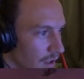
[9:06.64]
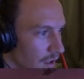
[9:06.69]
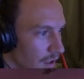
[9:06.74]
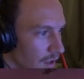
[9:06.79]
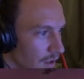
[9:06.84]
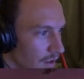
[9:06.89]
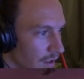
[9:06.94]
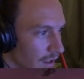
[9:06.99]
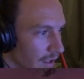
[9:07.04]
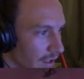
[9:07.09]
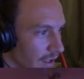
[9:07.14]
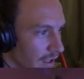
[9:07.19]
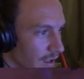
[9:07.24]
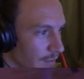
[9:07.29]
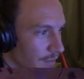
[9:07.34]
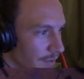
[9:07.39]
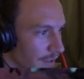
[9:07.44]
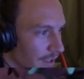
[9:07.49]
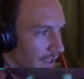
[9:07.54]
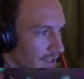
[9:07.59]
Okay, I
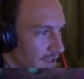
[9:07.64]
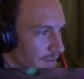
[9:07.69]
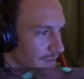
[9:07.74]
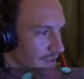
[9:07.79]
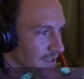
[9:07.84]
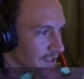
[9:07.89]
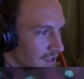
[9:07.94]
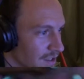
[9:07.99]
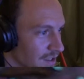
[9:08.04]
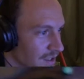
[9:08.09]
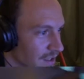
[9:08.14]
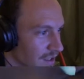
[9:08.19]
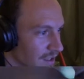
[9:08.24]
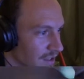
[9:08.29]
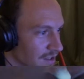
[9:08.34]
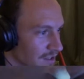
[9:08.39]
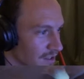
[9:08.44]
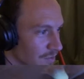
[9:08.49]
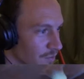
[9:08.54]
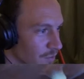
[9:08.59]
appear to be stuck in
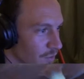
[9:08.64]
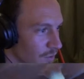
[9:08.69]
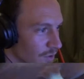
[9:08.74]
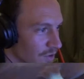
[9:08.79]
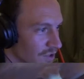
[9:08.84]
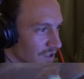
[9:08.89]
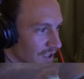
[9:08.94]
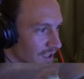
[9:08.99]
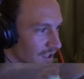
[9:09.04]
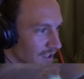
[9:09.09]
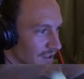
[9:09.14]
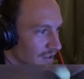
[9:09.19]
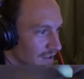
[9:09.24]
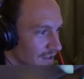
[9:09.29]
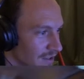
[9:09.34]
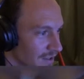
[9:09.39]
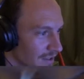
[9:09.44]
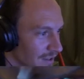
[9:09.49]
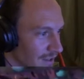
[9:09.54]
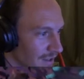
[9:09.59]
some water.
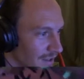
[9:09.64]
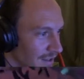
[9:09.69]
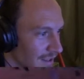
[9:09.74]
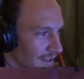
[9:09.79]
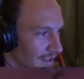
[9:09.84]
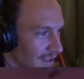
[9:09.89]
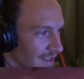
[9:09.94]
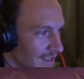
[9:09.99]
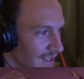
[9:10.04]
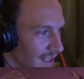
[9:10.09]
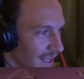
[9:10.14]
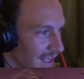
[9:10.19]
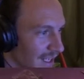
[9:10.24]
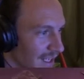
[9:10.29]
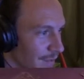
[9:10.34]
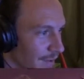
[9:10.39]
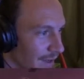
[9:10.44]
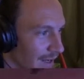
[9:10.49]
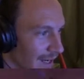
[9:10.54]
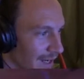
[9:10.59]
Is there any
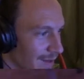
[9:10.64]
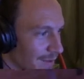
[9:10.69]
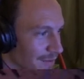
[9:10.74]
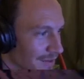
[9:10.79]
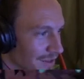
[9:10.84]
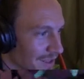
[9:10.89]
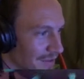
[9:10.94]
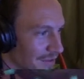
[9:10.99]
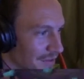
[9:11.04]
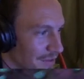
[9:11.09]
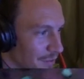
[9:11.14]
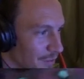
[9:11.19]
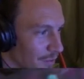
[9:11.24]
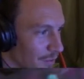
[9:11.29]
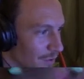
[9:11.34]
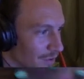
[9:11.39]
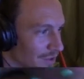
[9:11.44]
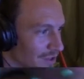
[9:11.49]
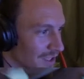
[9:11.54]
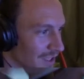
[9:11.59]
way out of the
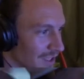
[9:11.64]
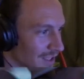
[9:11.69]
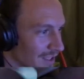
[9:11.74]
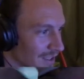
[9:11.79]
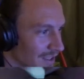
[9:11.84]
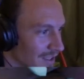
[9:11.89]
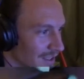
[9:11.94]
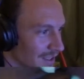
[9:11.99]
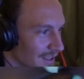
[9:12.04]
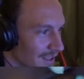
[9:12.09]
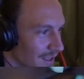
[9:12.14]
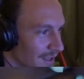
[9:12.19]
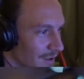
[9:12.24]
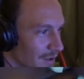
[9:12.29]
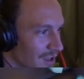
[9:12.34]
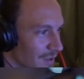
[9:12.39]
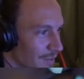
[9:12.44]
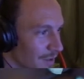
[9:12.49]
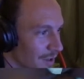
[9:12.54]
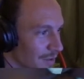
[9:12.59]
water? Oh,
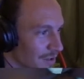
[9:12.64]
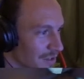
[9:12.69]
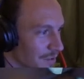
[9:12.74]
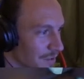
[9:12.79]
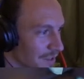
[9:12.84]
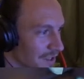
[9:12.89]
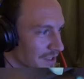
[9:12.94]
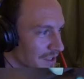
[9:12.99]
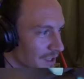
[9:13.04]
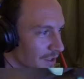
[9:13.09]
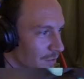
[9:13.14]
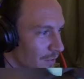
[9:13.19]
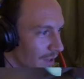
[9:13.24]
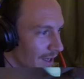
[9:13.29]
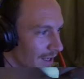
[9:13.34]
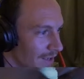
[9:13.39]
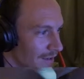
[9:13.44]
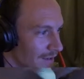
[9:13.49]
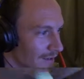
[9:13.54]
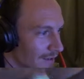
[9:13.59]
come on, I was doing so
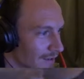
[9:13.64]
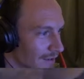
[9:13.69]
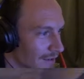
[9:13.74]
well.